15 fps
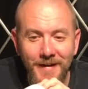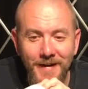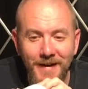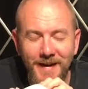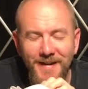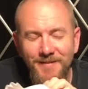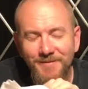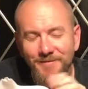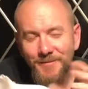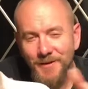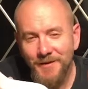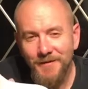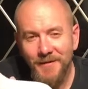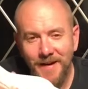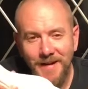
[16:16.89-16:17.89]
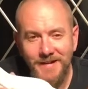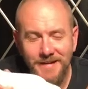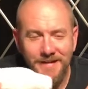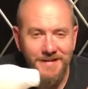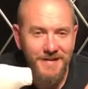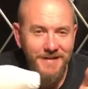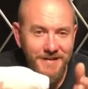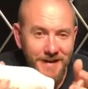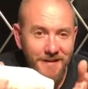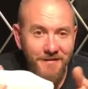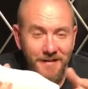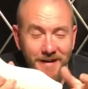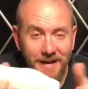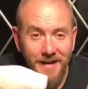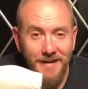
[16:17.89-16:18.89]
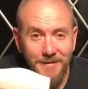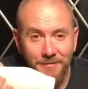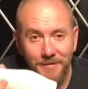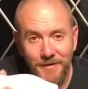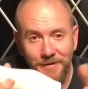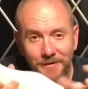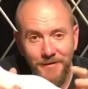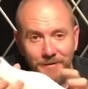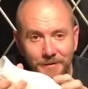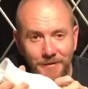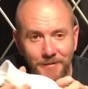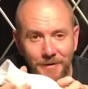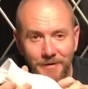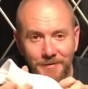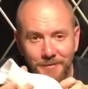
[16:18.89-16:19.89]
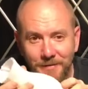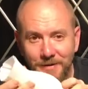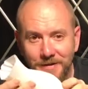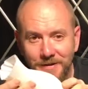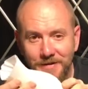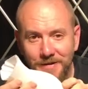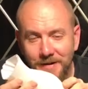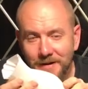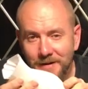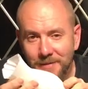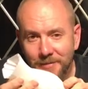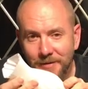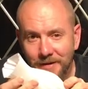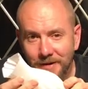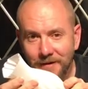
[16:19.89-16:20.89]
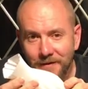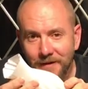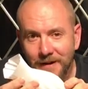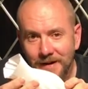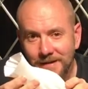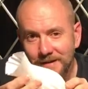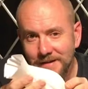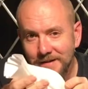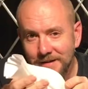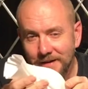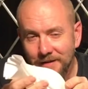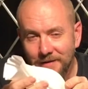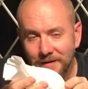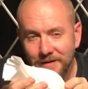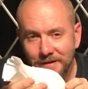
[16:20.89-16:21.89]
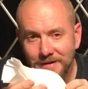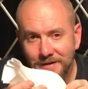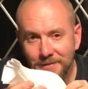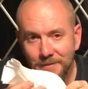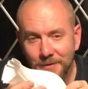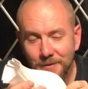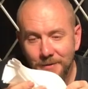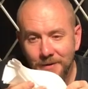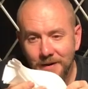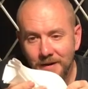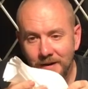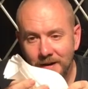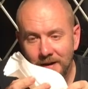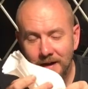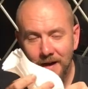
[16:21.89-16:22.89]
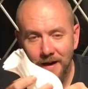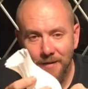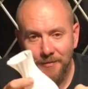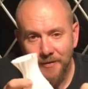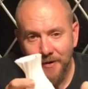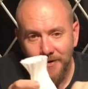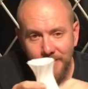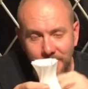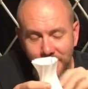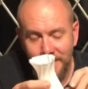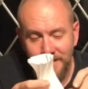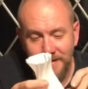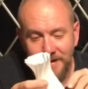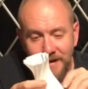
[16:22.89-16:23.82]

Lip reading: And with vases, it generally is beautiful. Most printers are going to print a vase. It's a very simple process.